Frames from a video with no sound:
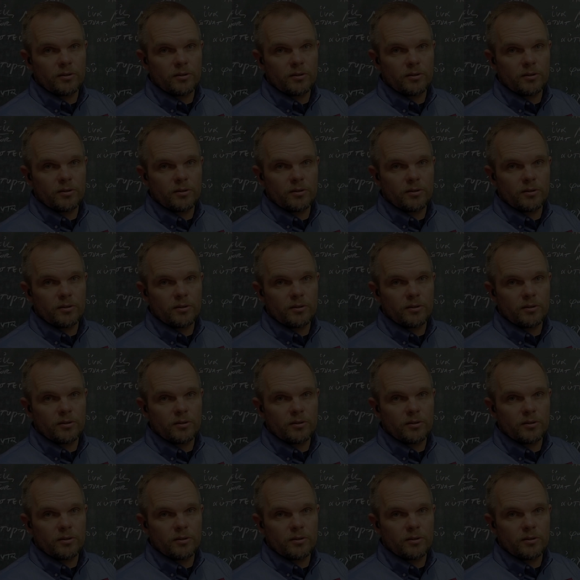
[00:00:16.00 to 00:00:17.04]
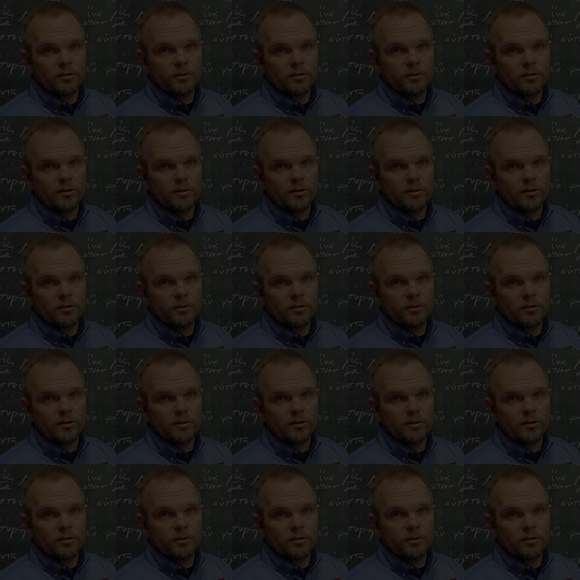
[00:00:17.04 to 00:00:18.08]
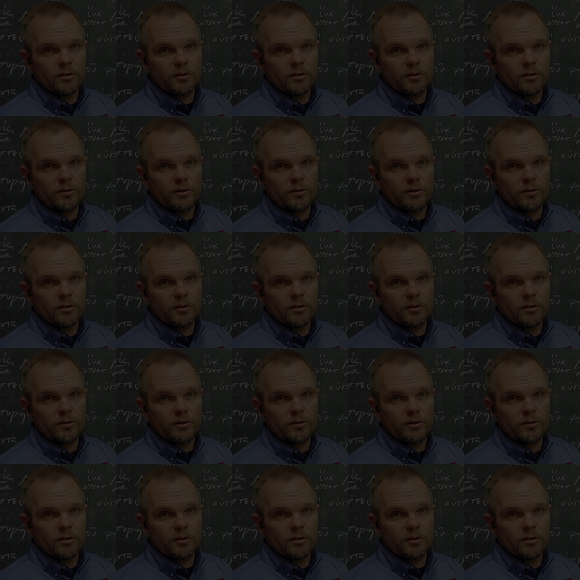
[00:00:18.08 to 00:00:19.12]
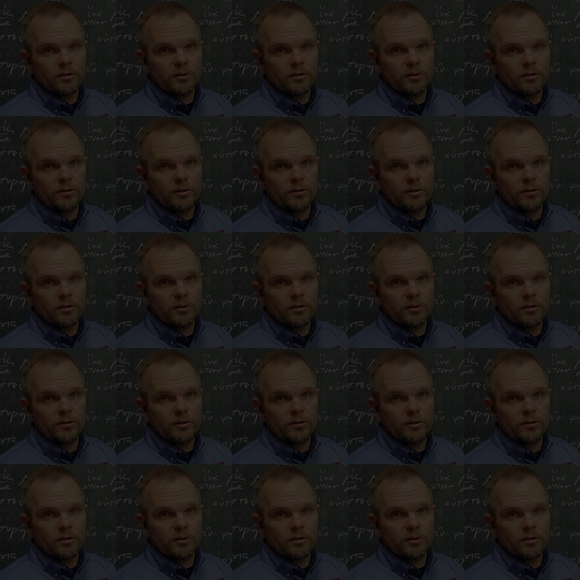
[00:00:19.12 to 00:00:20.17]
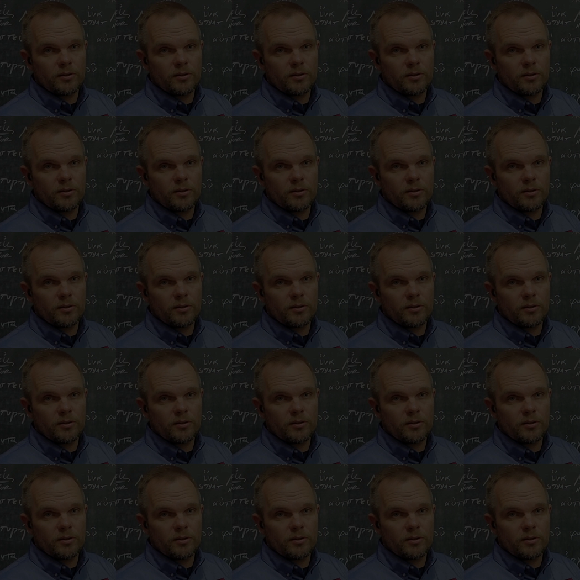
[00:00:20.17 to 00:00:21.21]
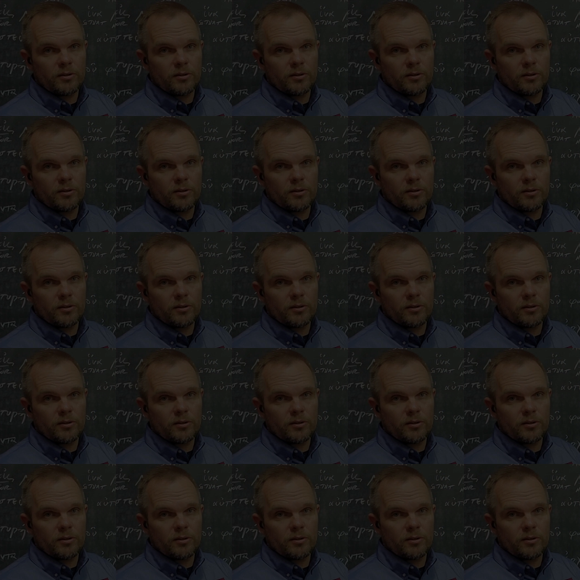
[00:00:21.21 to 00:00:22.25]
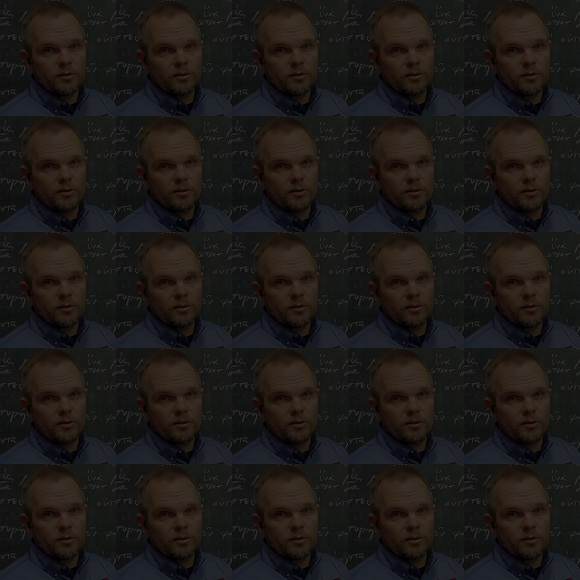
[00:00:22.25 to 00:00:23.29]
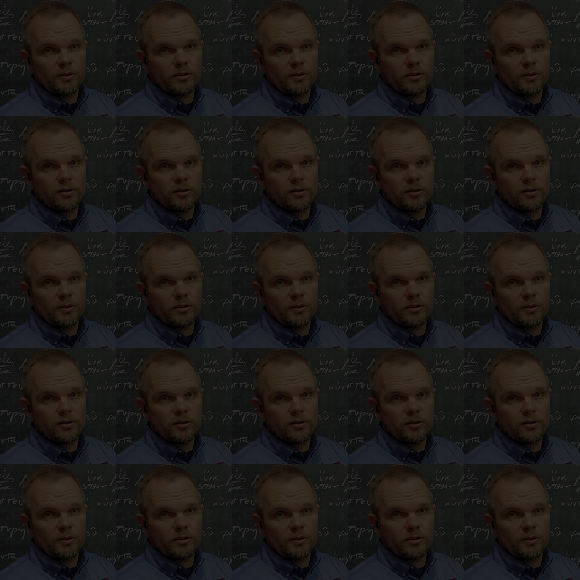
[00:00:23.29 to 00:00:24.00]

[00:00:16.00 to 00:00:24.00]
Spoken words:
This is a still picture; no speech is visible.